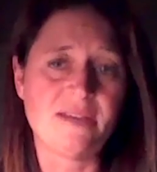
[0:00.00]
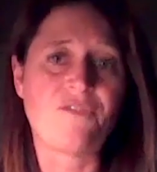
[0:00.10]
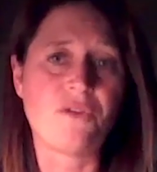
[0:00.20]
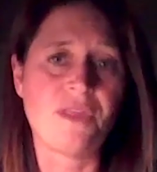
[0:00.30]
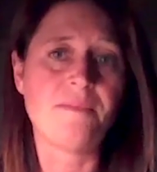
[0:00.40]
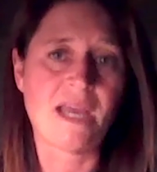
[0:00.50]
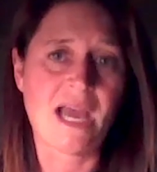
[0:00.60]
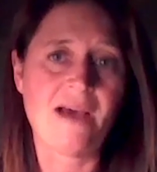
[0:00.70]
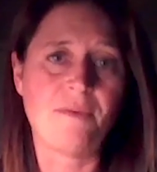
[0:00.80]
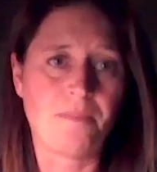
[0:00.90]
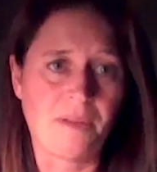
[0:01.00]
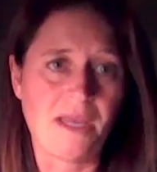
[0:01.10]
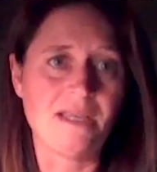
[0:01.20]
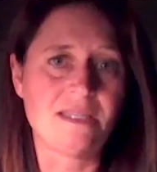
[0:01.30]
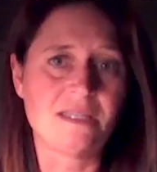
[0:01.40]
for them to have a
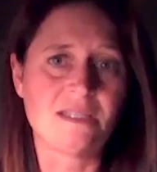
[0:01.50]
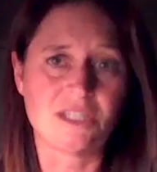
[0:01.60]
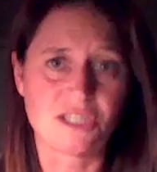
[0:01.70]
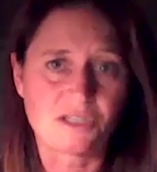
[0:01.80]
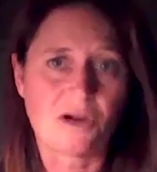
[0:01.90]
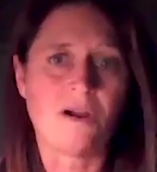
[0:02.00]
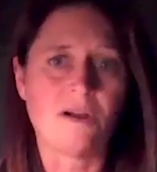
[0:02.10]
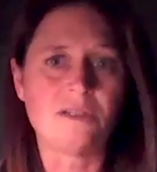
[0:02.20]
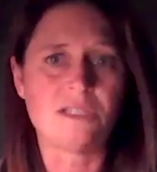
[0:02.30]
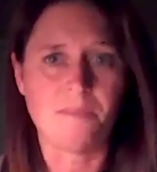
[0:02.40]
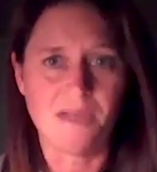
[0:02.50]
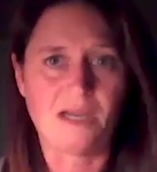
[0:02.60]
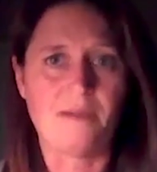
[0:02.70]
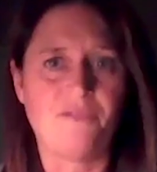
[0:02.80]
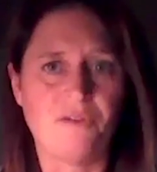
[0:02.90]
place to start to
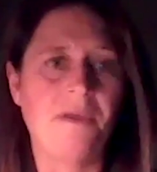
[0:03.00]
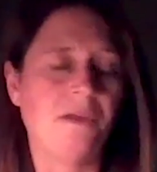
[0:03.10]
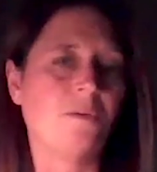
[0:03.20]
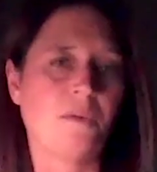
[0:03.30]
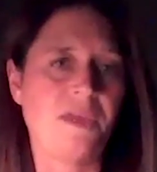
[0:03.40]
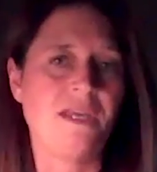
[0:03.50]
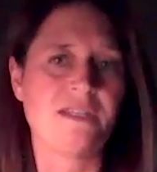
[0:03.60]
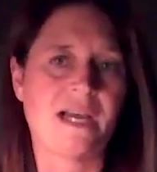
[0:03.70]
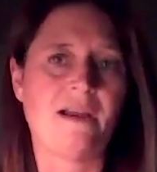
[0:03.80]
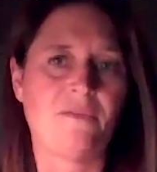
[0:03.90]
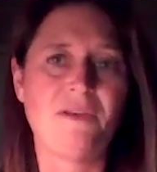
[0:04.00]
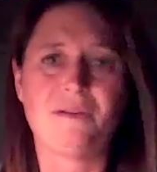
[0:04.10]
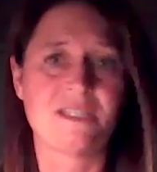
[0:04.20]
become familiar with the entire field.